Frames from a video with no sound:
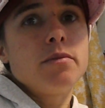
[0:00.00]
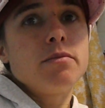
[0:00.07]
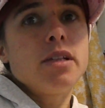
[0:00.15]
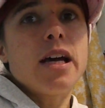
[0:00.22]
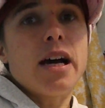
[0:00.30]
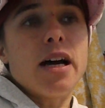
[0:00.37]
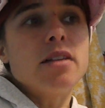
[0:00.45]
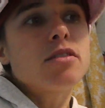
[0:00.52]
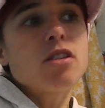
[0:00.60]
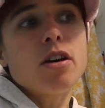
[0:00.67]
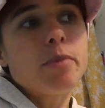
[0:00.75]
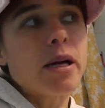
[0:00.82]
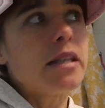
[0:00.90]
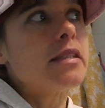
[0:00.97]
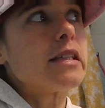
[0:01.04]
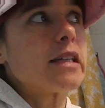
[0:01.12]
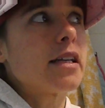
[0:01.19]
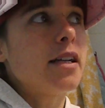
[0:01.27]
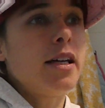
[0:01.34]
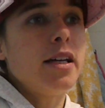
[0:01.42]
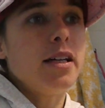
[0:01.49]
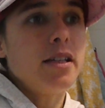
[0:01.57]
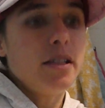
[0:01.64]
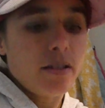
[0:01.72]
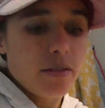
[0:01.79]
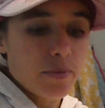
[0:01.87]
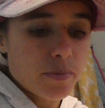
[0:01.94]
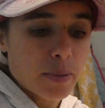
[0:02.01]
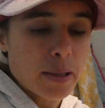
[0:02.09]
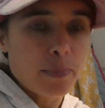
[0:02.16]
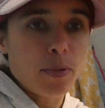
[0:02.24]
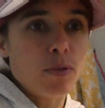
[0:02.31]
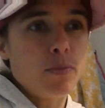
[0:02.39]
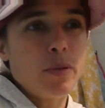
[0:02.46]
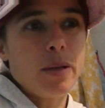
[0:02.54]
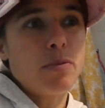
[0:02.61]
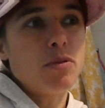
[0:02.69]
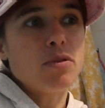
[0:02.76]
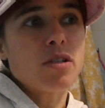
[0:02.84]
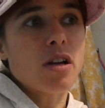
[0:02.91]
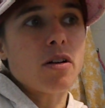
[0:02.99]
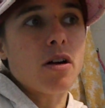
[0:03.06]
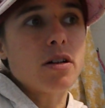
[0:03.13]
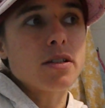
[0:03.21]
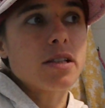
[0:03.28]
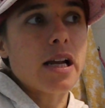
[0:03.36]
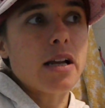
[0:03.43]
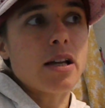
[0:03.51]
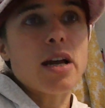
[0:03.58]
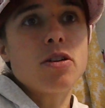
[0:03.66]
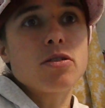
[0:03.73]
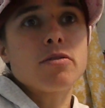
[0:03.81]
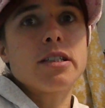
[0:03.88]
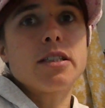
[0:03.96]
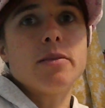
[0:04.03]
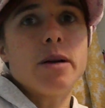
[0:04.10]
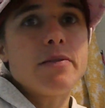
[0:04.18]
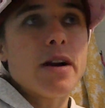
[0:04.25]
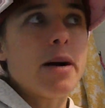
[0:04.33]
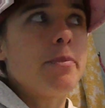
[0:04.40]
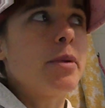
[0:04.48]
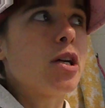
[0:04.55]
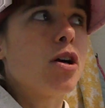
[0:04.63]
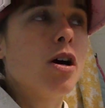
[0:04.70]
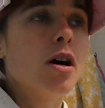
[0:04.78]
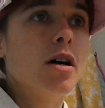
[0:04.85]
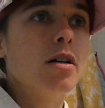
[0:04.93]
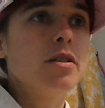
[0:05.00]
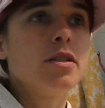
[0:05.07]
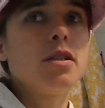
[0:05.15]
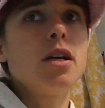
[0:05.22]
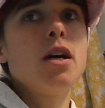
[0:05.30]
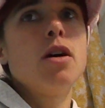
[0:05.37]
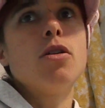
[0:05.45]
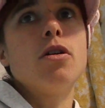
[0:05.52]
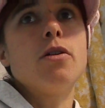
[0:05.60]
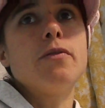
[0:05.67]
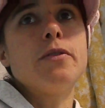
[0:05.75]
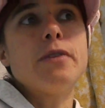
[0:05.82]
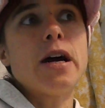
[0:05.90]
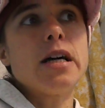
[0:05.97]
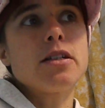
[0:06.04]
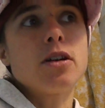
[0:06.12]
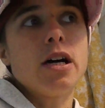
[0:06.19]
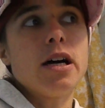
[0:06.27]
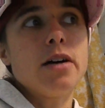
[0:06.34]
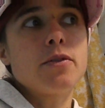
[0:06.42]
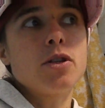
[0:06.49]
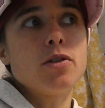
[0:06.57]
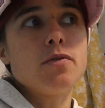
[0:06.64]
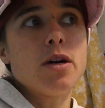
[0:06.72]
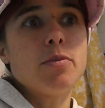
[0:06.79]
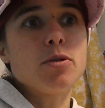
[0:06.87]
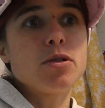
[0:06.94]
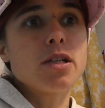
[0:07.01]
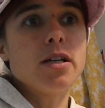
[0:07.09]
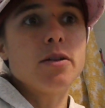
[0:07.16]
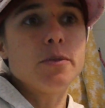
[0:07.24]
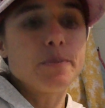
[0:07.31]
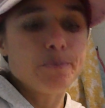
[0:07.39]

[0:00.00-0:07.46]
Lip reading: yeah, so basically people don't understand, they underestimate that because of the fact I have good verbal skill.